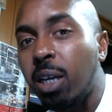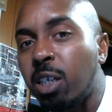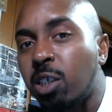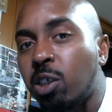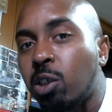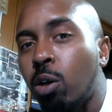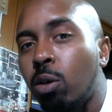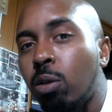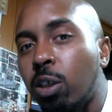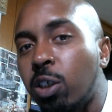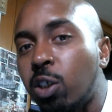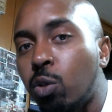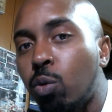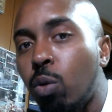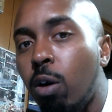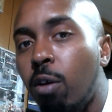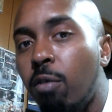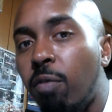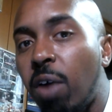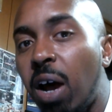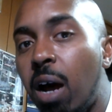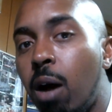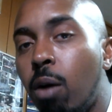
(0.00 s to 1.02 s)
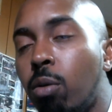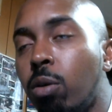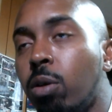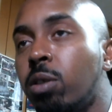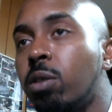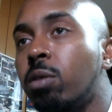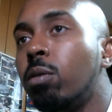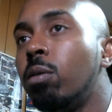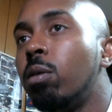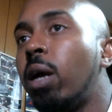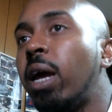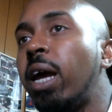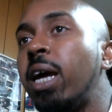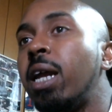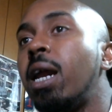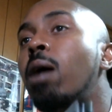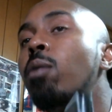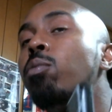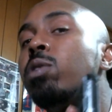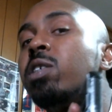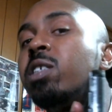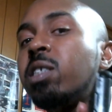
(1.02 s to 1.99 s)
it's only 12 hours. And
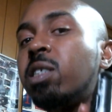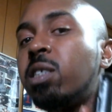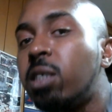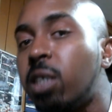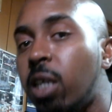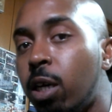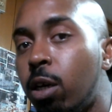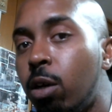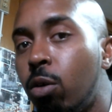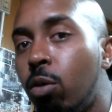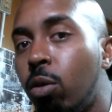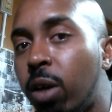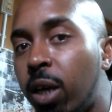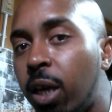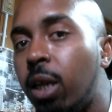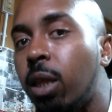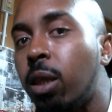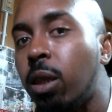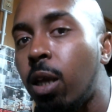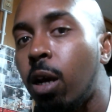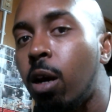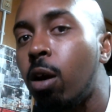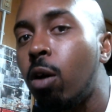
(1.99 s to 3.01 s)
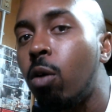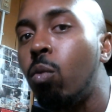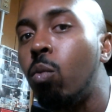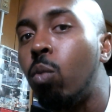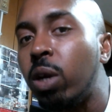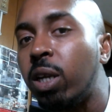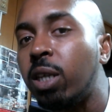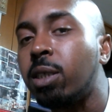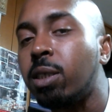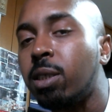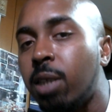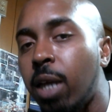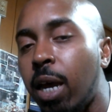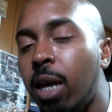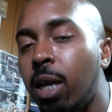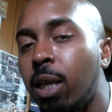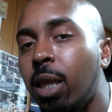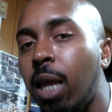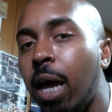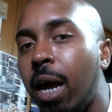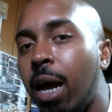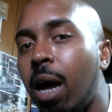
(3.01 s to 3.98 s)
I would still get there when it's
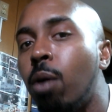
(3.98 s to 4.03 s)
daylight.